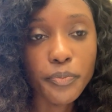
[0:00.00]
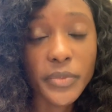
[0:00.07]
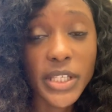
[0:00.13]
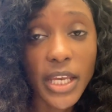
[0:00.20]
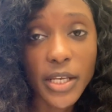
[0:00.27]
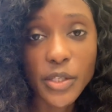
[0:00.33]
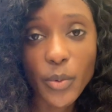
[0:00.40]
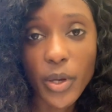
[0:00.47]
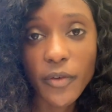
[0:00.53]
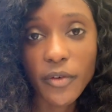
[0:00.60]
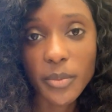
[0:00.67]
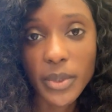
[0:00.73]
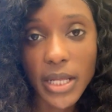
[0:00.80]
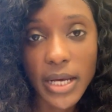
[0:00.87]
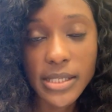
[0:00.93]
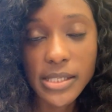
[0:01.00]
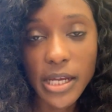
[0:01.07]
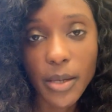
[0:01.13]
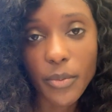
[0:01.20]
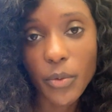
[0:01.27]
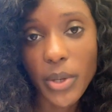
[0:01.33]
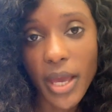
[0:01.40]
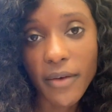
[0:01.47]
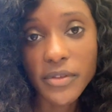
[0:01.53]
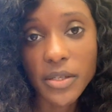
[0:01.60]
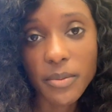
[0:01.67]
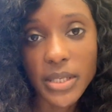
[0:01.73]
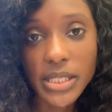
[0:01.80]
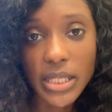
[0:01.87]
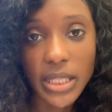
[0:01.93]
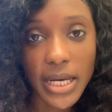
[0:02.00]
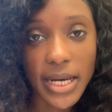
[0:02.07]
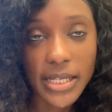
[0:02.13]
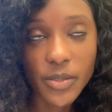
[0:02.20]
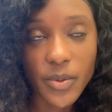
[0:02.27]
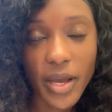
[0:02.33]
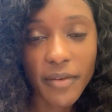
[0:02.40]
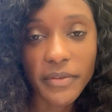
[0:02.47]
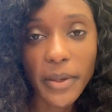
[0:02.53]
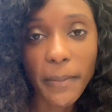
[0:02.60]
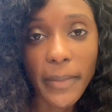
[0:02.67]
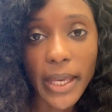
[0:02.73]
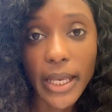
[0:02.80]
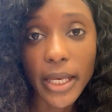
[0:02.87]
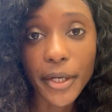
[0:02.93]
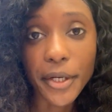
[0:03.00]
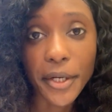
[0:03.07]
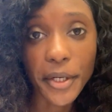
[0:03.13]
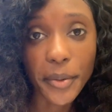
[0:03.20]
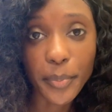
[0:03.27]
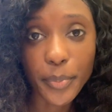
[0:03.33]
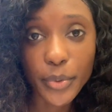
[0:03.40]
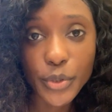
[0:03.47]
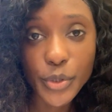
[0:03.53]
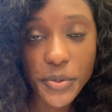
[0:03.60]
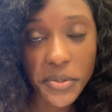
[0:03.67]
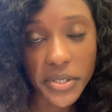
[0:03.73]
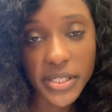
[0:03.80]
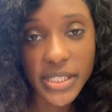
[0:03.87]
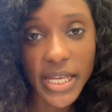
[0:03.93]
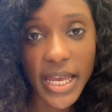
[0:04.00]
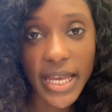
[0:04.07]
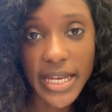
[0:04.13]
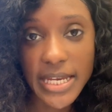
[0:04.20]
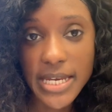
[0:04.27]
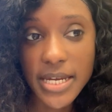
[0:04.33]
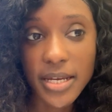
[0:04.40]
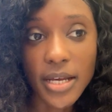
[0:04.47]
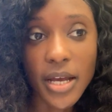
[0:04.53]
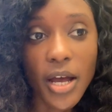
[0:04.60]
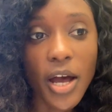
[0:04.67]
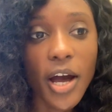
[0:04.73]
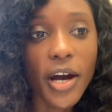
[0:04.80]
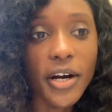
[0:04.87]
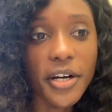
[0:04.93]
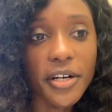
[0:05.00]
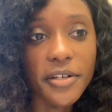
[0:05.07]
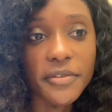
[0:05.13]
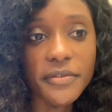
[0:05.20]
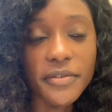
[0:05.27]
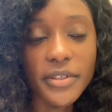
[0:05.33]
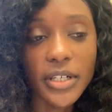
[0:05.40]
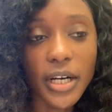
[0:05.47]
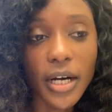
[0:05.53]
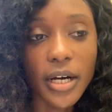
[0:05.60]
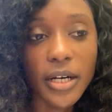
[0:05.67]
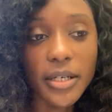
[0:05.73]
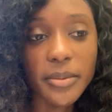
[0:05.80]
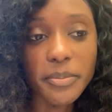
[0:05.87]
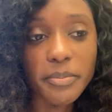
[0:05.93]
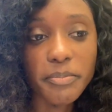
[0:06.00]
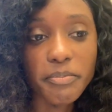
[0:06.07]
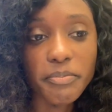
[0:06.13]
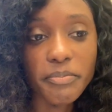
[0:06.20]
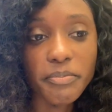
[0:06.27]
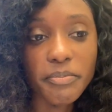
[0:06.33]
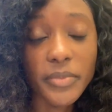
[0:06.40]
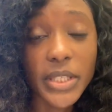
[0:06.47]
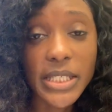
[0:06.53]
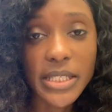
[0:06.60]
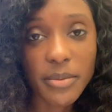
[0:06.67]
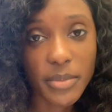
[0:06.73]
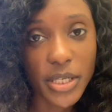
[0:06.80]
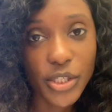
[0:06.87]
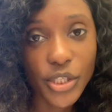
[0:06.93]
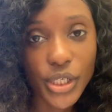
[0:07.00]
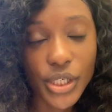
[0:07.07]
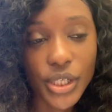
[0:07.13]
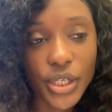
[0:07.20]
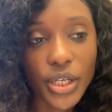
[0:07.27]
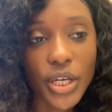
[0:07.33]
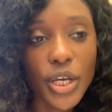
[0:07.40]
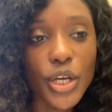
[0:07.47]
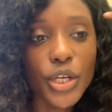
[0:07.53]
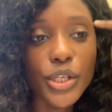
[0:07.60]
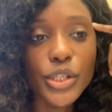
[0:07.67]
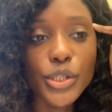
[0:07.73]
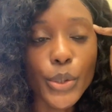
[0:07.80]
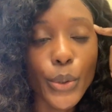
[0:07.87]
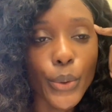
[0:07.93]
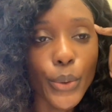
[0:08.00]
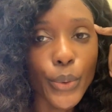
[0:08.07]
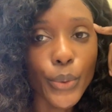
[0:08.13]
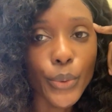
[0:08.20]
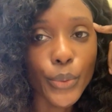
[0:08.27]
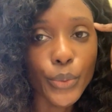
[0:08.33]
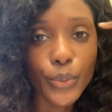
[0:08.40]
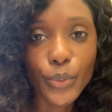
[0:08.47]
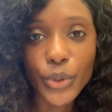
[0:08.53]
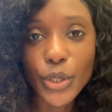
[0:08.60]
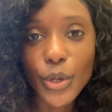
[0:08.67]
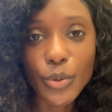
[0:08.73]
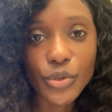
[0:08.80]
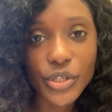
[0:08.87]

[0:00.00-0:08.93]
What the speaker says: takes away from class time and we have to miss class, we have to make it up towards the end of the semester. So we don't